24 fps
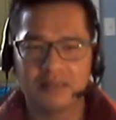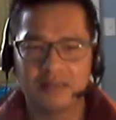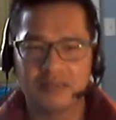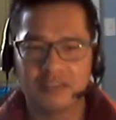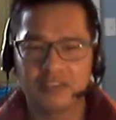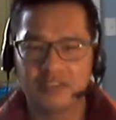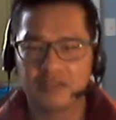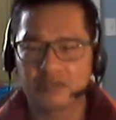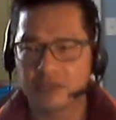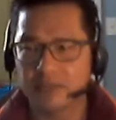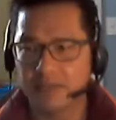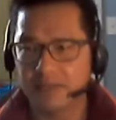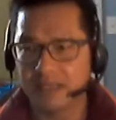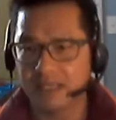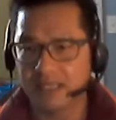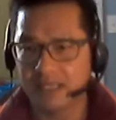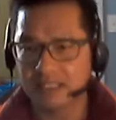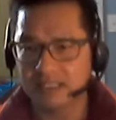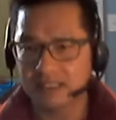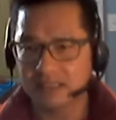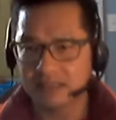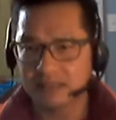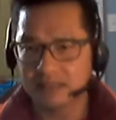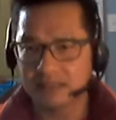
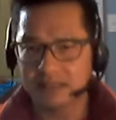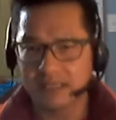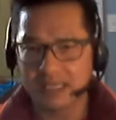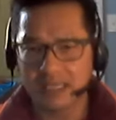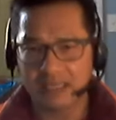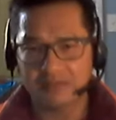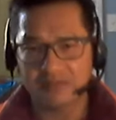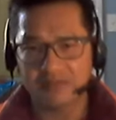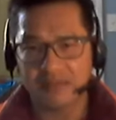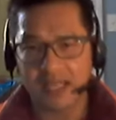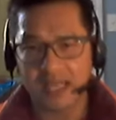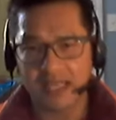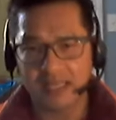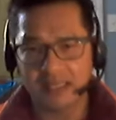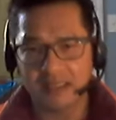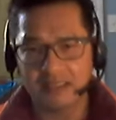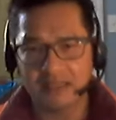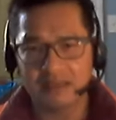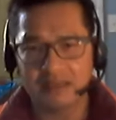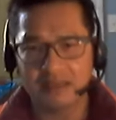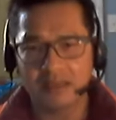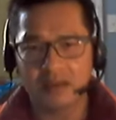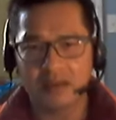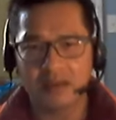discrimination and
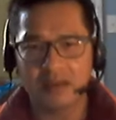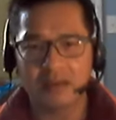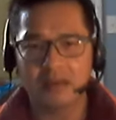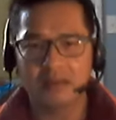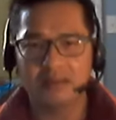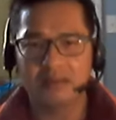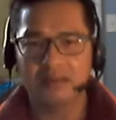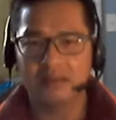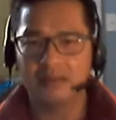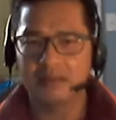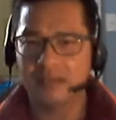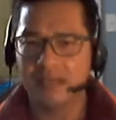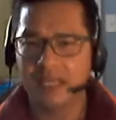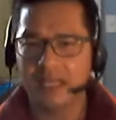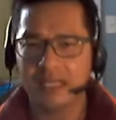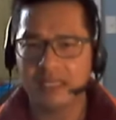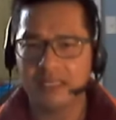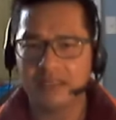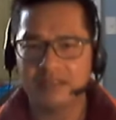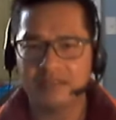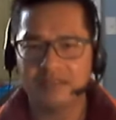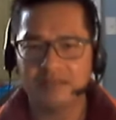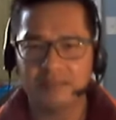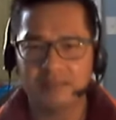violence on
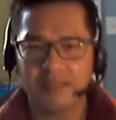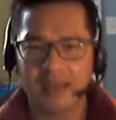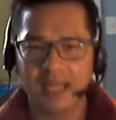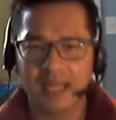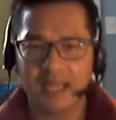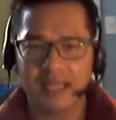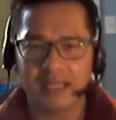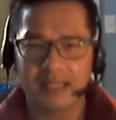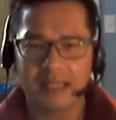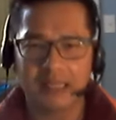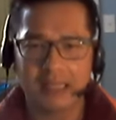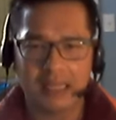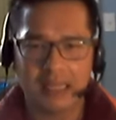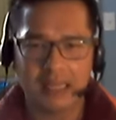Native, Black,